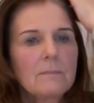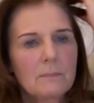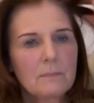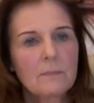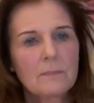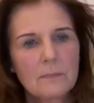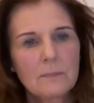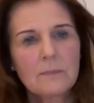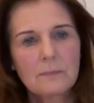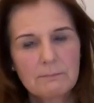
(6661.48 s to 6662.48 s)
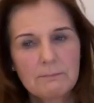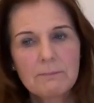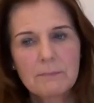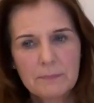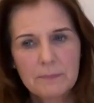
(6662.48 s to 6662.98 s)
in the house, and
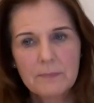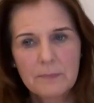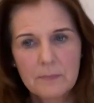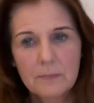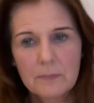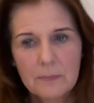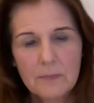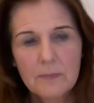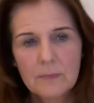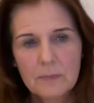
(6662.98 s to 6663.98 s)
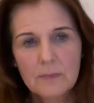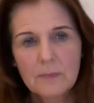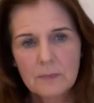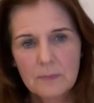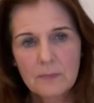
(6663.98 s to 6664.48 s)
when you don't behave
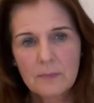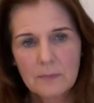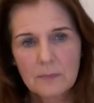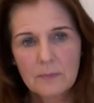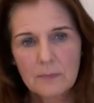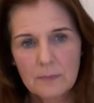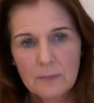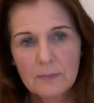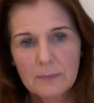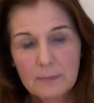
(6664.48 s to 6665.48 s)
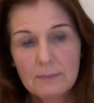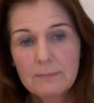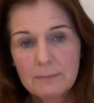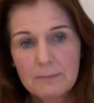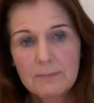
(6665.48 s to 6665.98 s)
as you should,
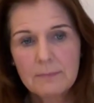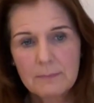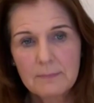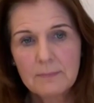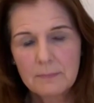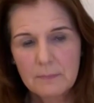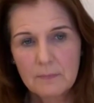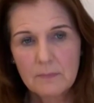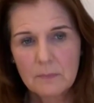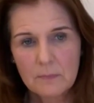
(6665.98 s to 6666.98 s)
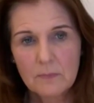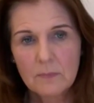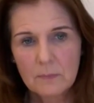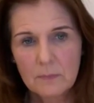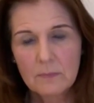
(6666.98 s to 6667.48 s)
then they
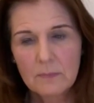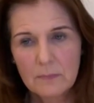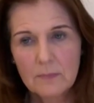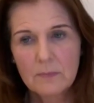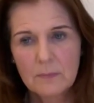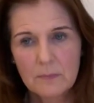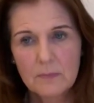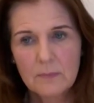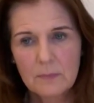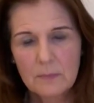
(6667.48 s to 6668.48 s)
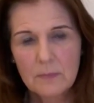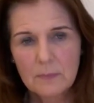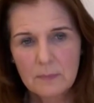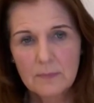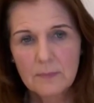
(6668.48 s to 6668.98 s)
have a system of
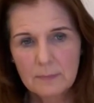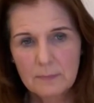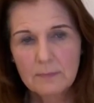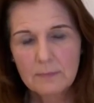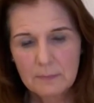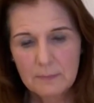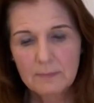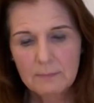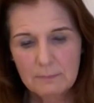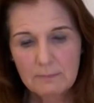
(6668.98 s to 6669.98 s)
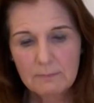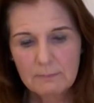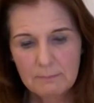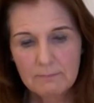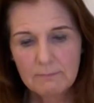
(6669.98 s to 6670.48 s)
rules that they implement to
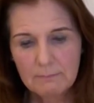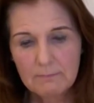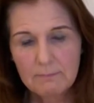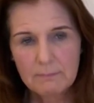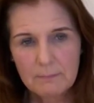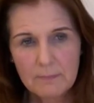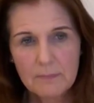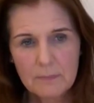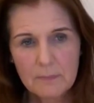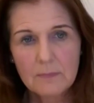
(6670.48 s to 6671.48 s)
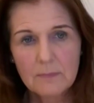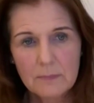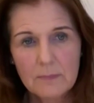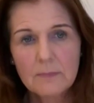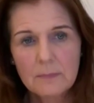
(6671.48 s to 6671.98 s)
get you to
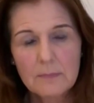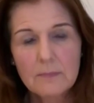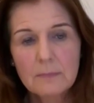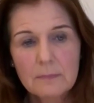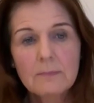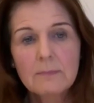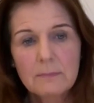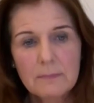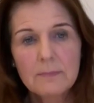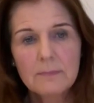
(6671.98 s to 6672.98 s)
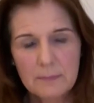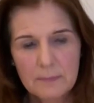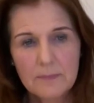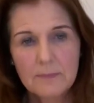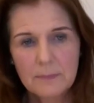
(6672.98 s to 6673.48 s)
do what they want, just like
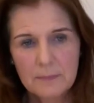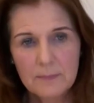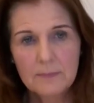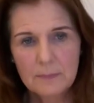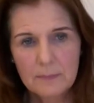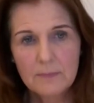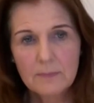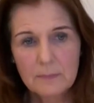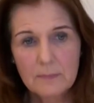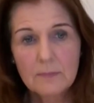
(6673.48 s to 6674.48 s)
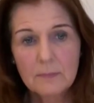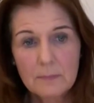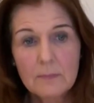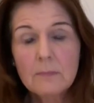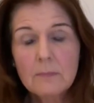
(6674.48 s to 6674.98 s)
the coffee machine or the
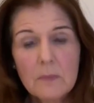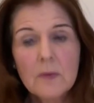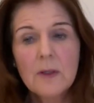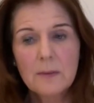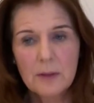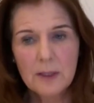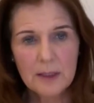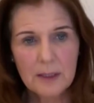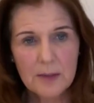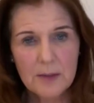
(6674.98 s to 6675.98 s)
car or something else.